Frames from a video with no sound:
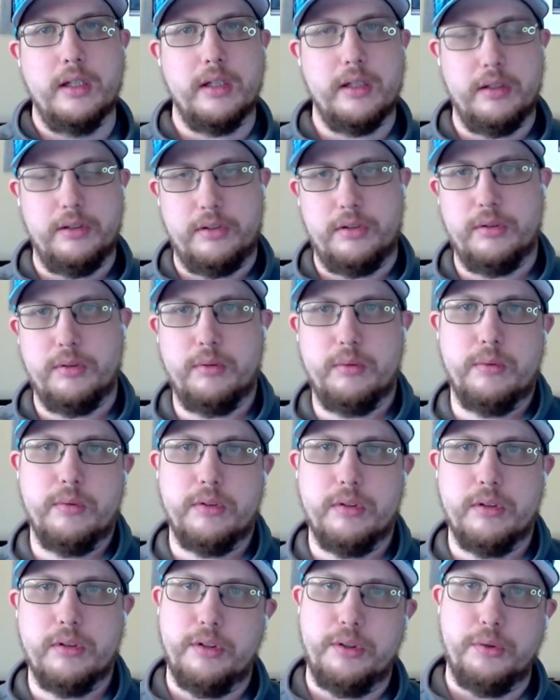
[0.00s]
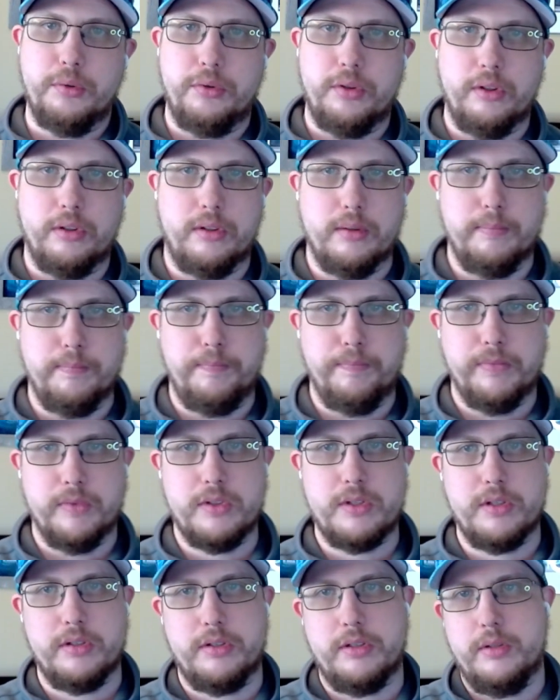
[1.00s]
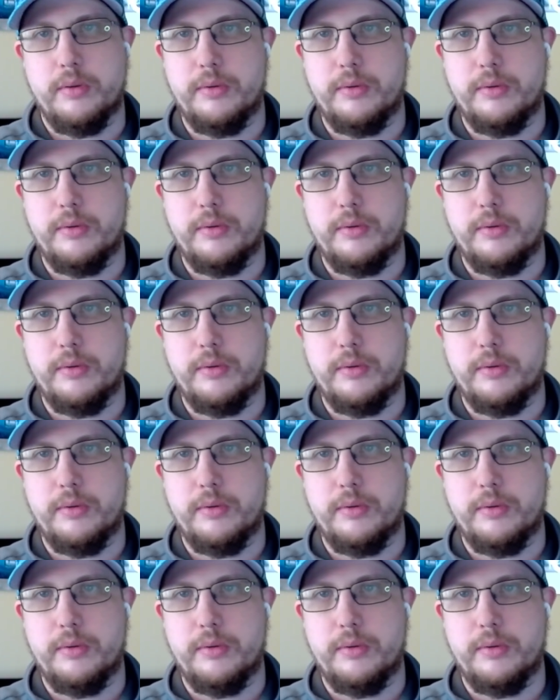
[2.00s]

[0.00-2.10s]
into your new system just